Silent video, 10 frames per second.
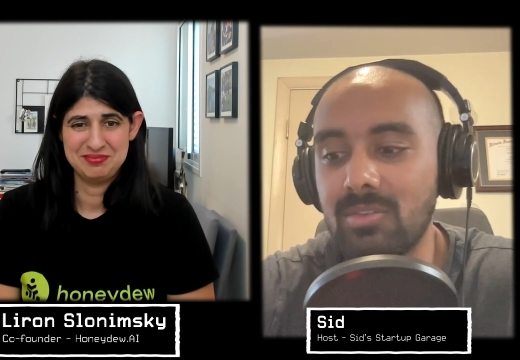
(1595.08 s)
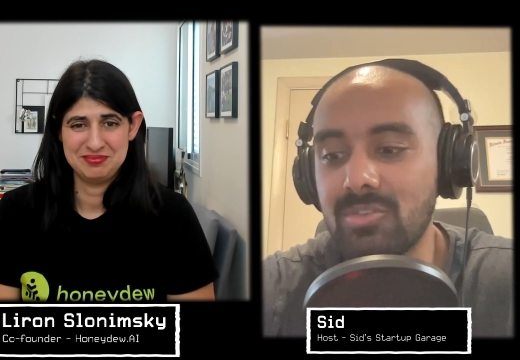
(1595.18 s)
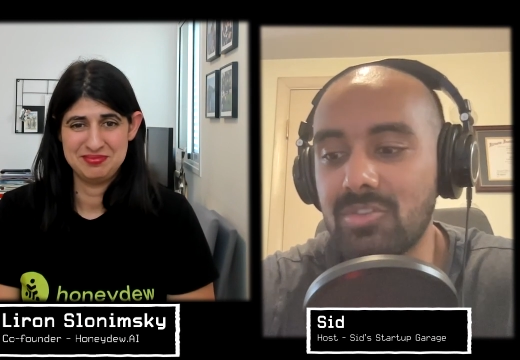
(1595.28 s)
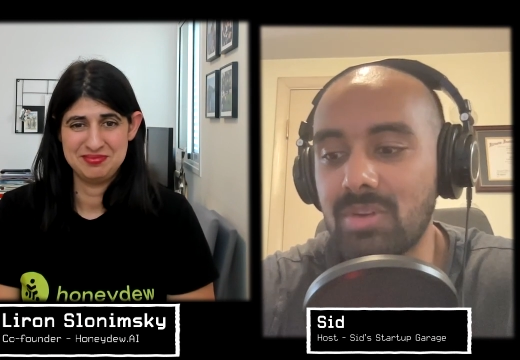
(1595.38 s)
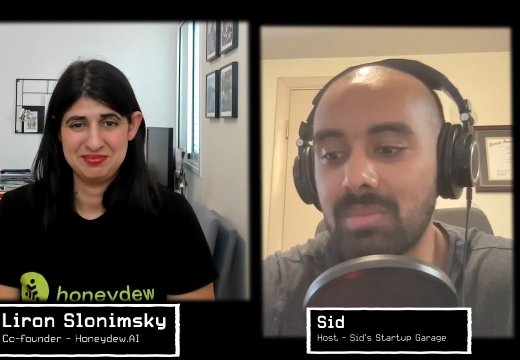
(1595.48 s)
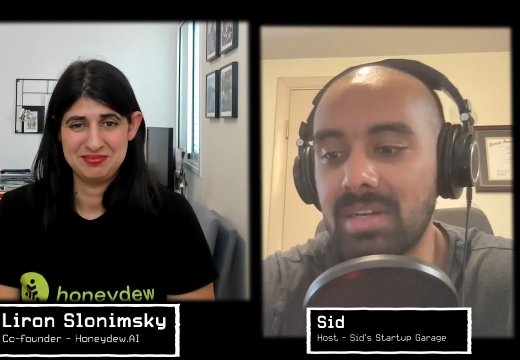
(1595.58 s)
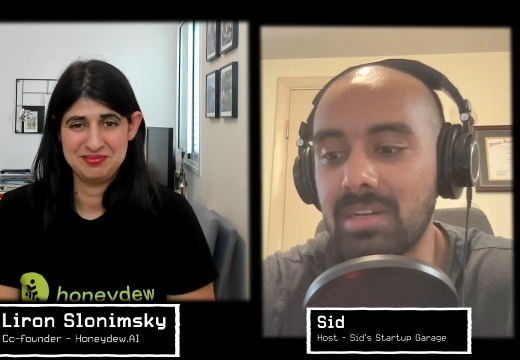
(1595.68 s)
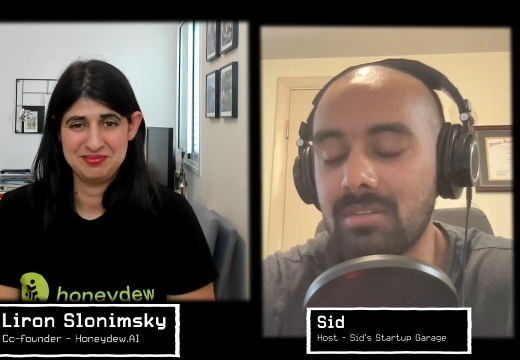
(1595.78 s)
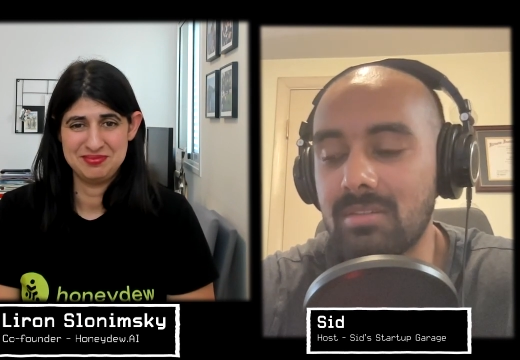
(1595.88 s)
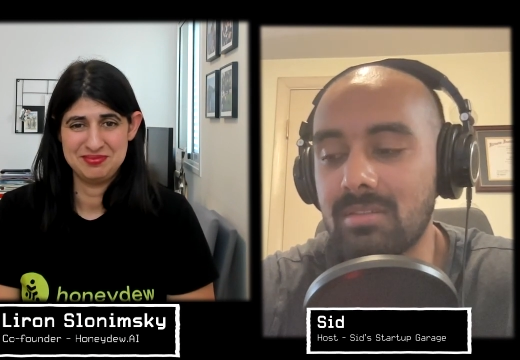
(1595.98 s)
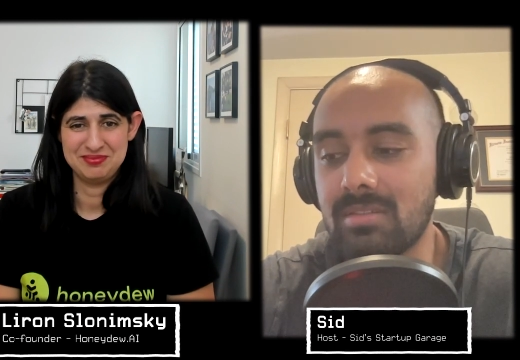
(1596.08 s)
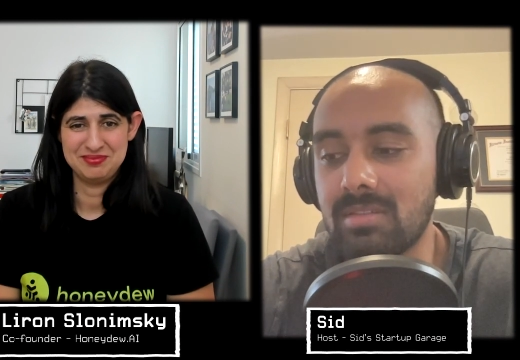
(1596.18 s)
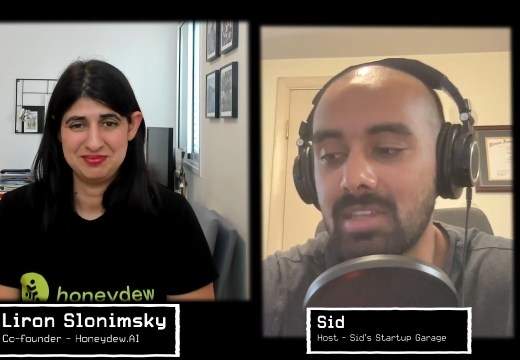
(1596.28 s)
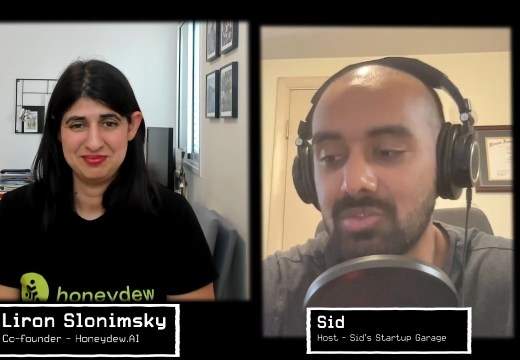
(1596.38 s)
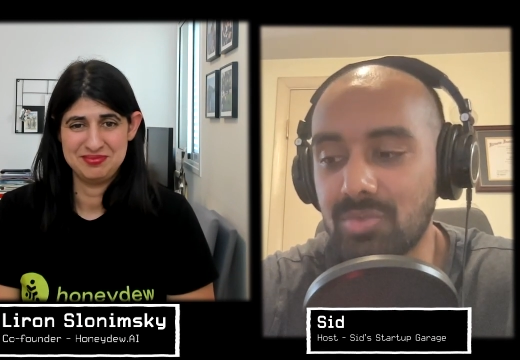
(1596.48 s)
Speaker 1: also about
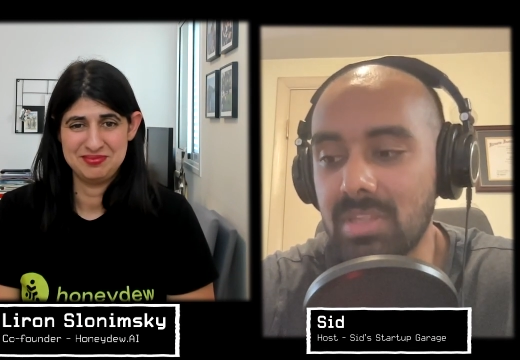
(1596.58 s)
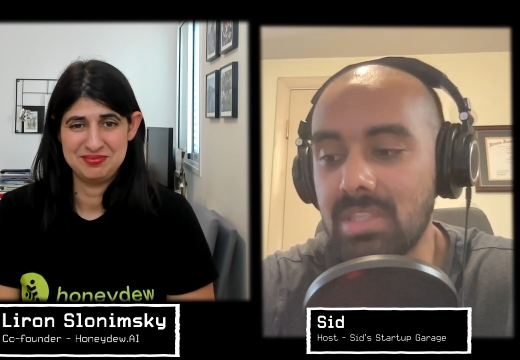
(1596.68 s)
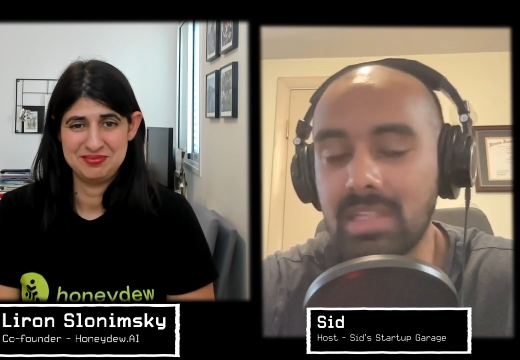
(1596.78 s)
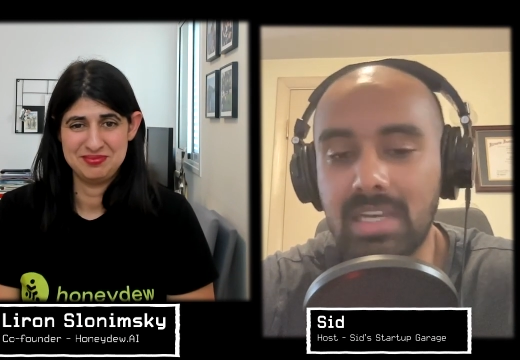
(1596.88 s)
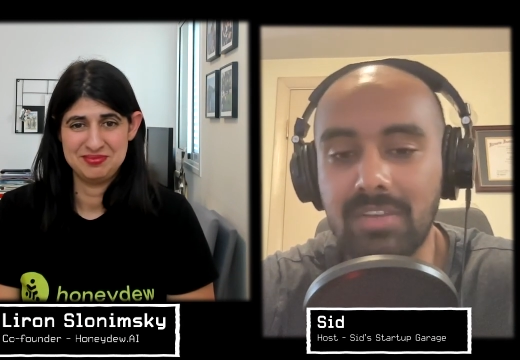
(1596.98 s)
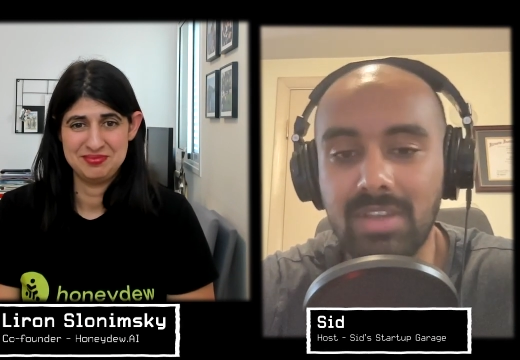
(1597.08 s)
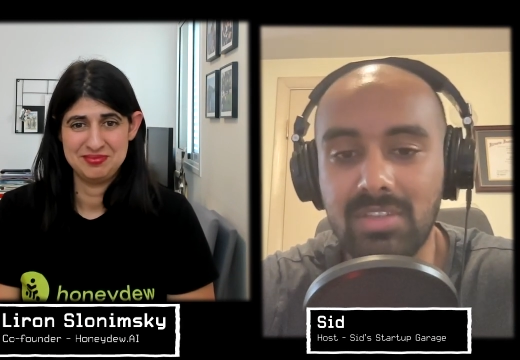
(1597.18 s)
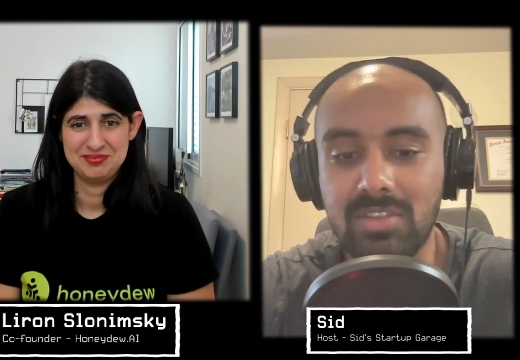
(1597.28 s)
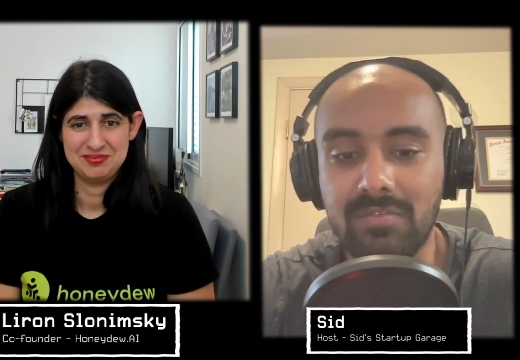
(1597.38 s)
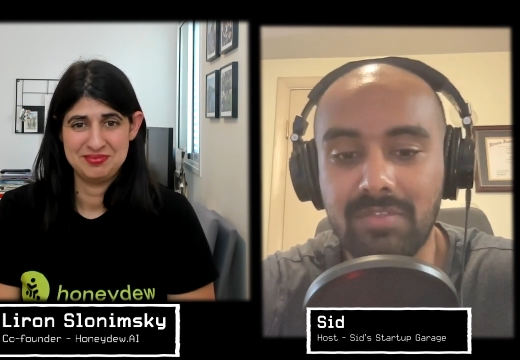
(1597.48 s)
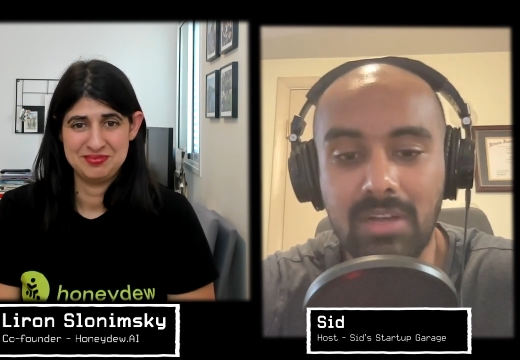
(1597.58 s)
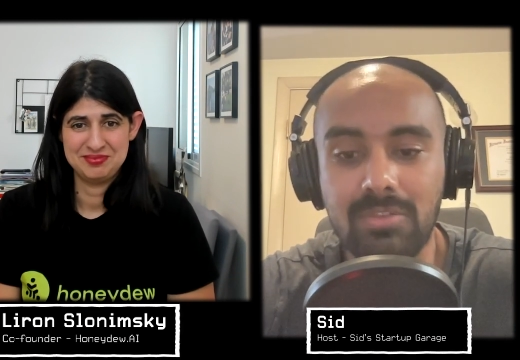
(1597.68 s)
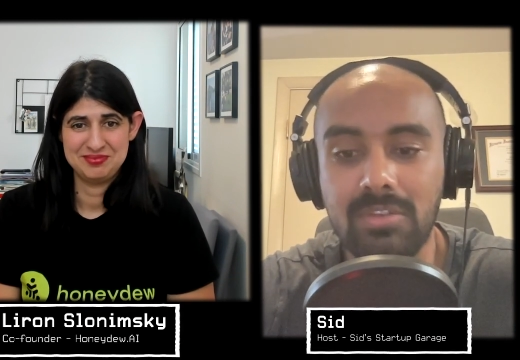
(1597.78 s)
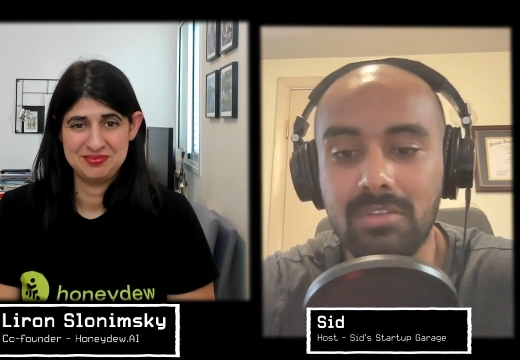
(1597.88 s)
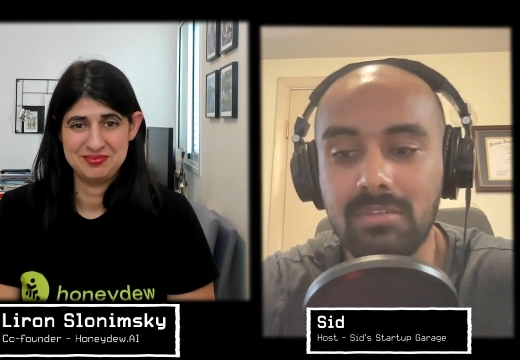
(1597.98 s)
Israeli life as a
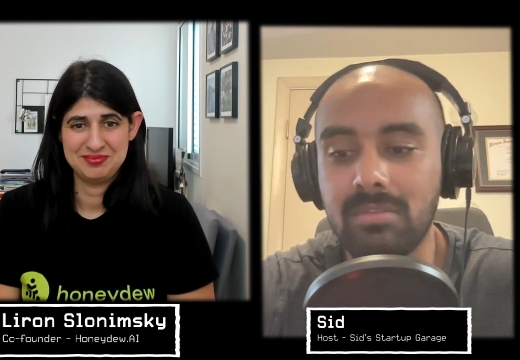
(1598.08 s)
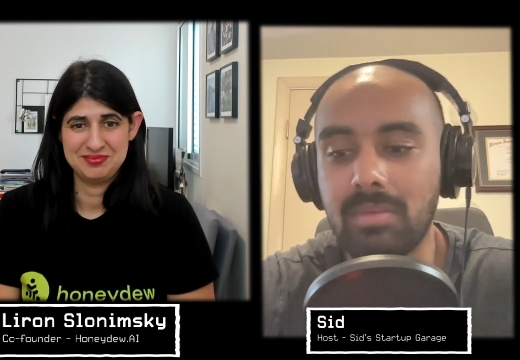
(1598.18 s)
founder.